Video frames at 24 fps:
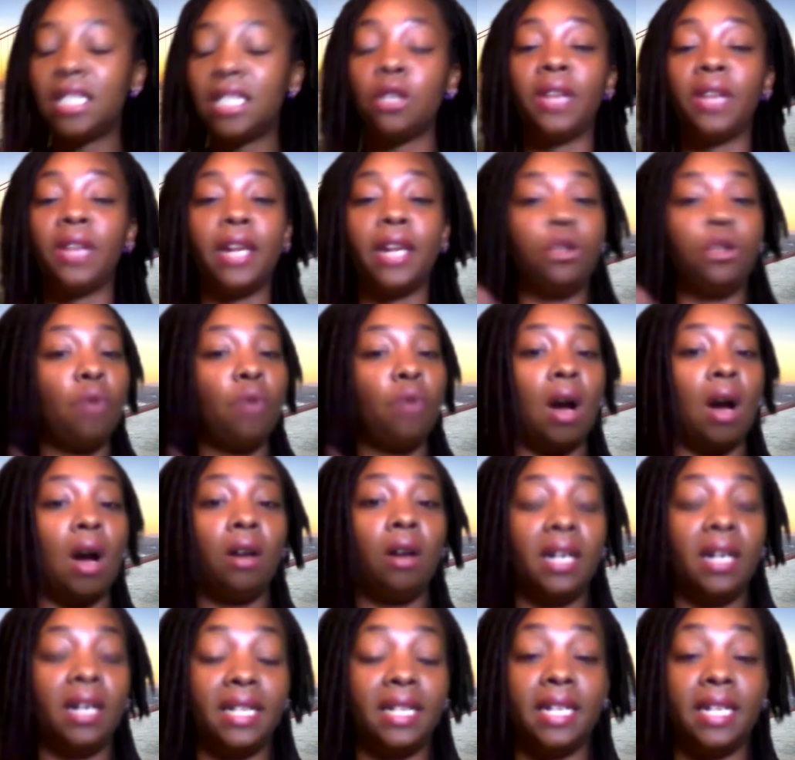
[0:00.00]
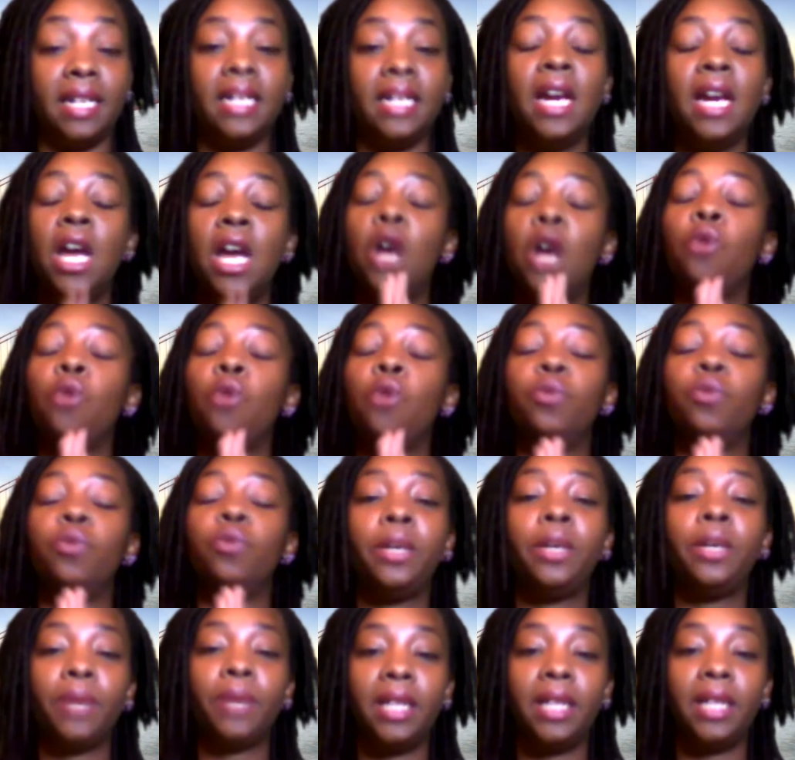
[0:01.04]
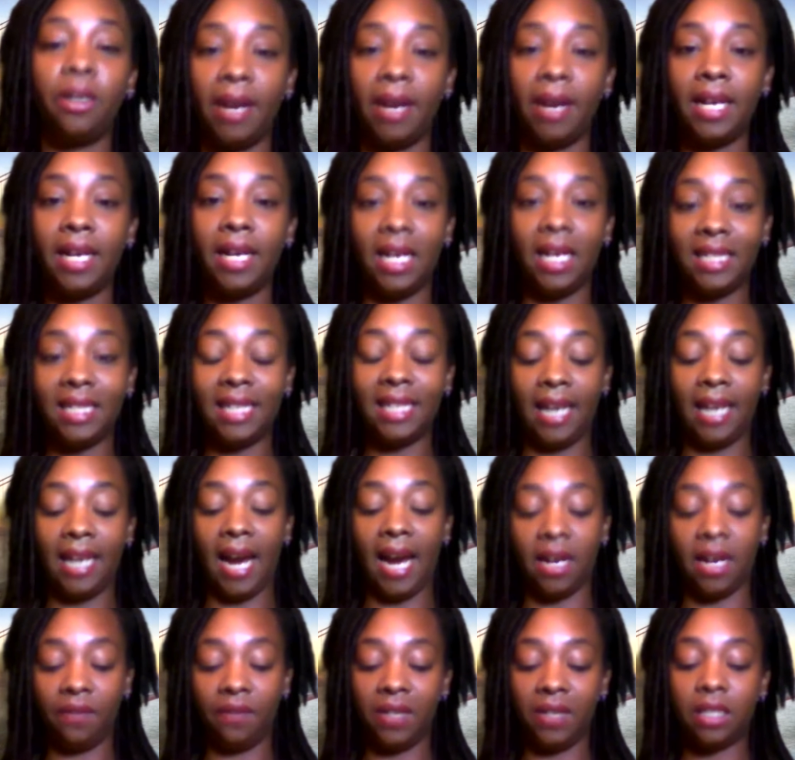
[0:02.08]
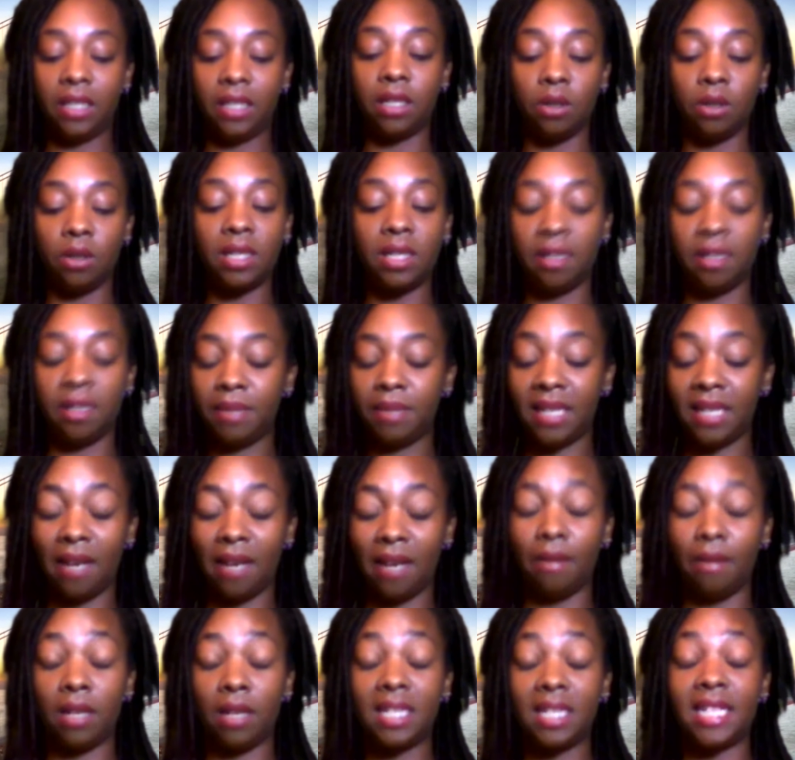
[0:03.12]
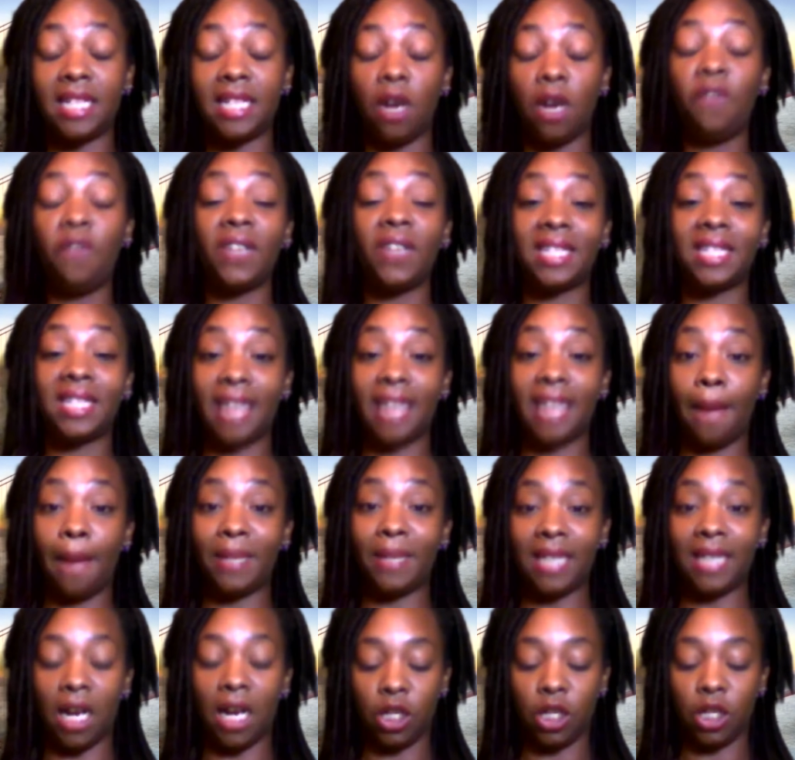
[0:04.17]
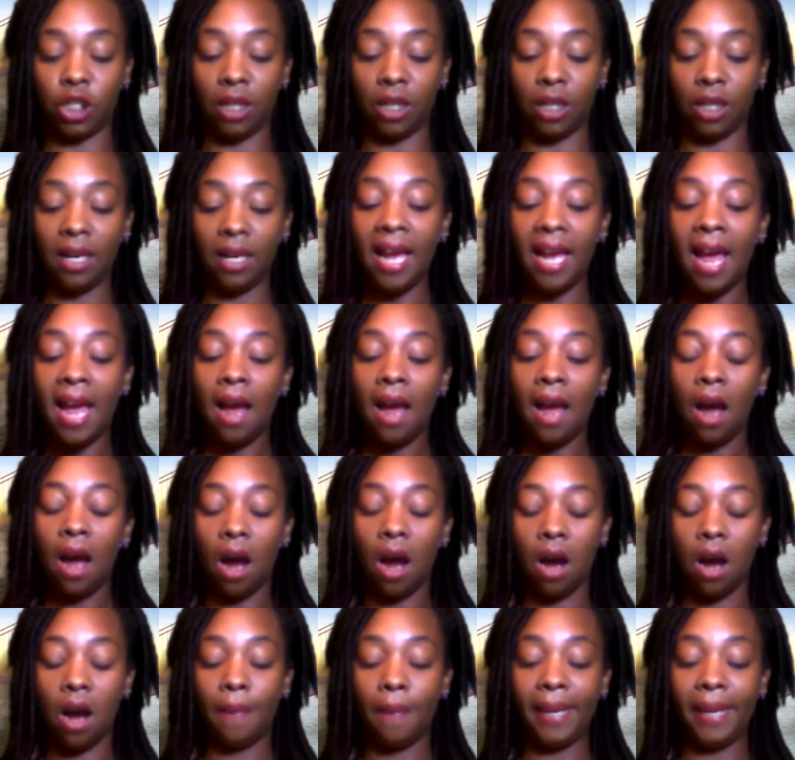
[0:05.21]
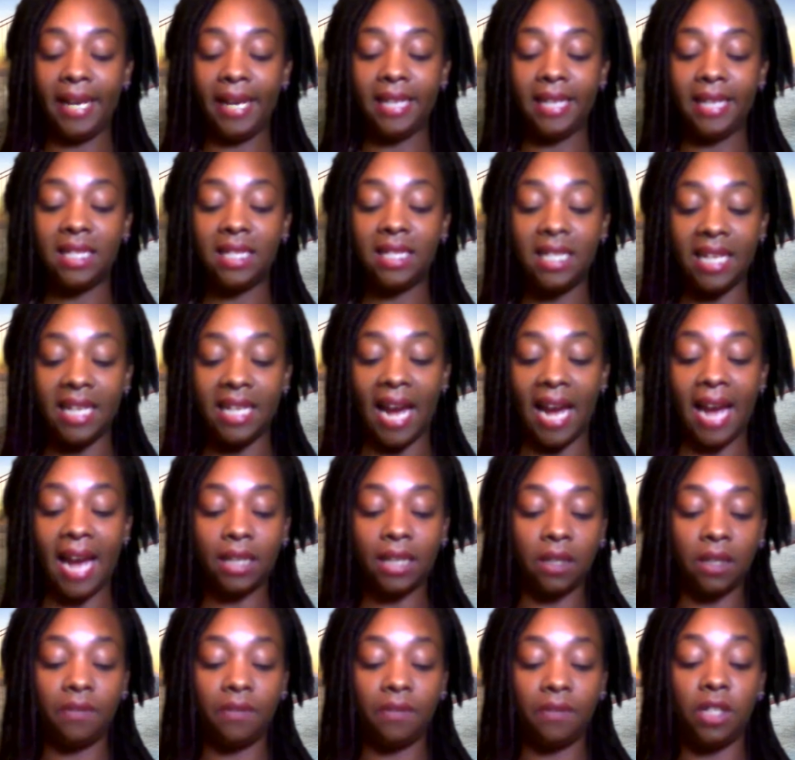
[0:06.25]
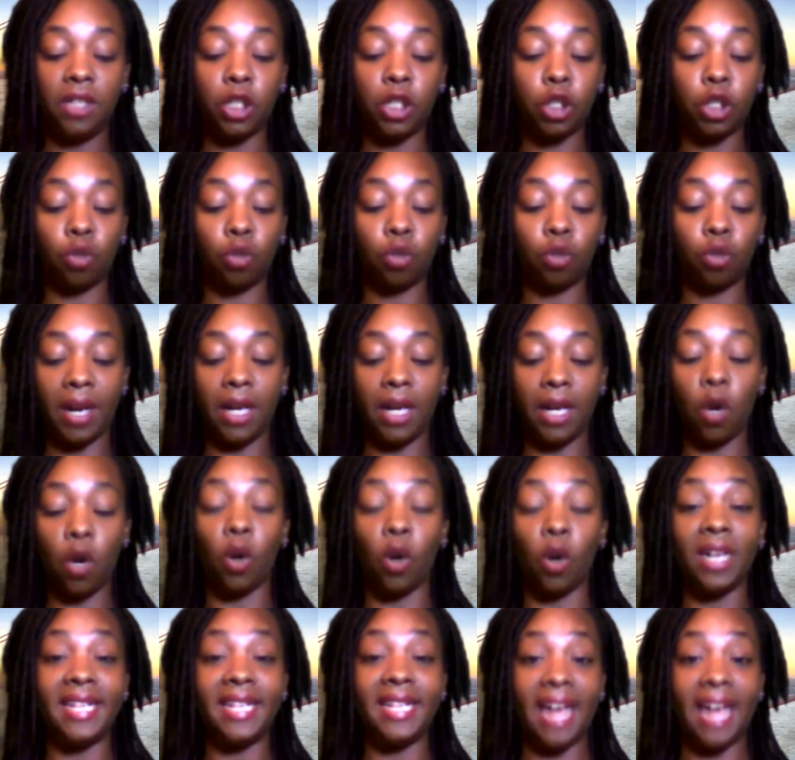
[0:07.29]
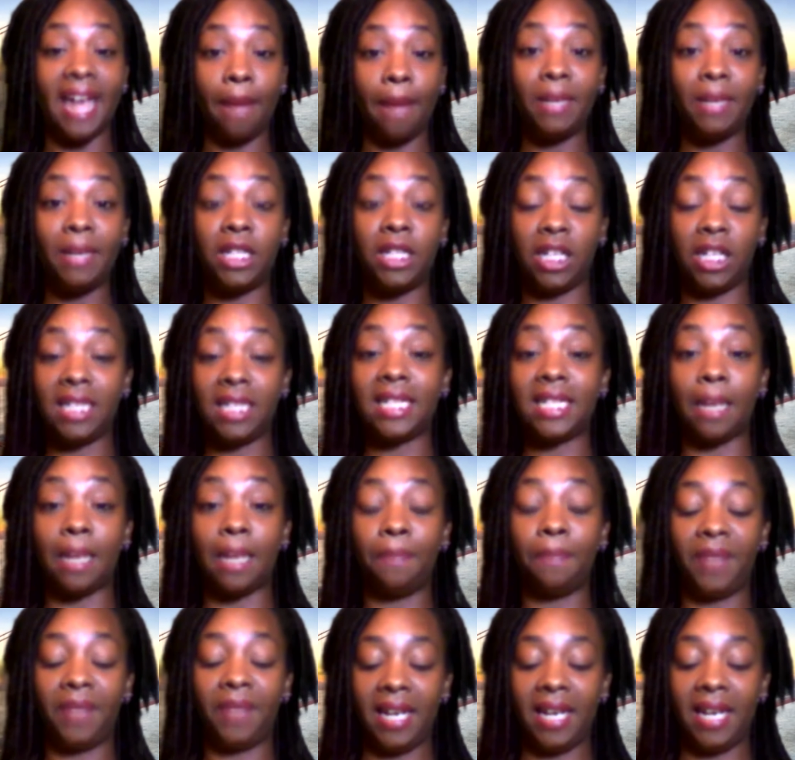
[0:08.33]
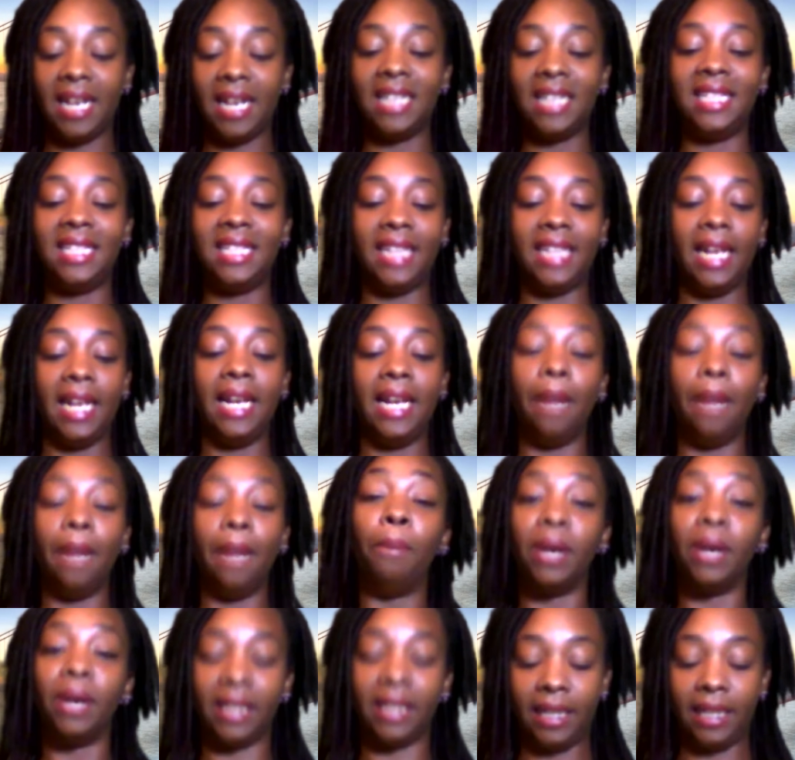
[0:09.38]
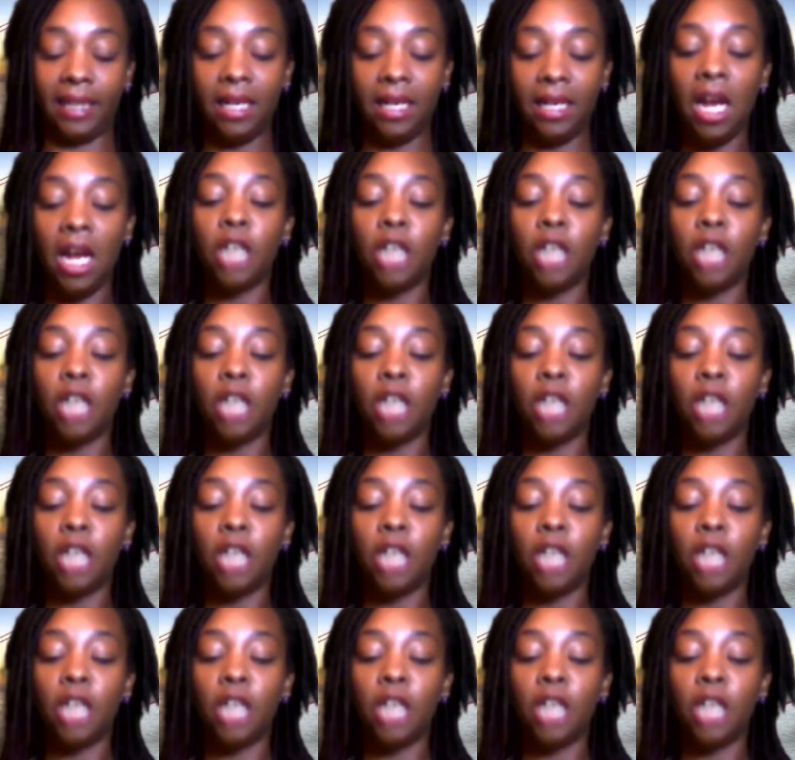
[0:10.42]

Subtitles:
so that you all could get really, really great content out of this. So self-sabotaging is the act of destroying or damaging something deliberately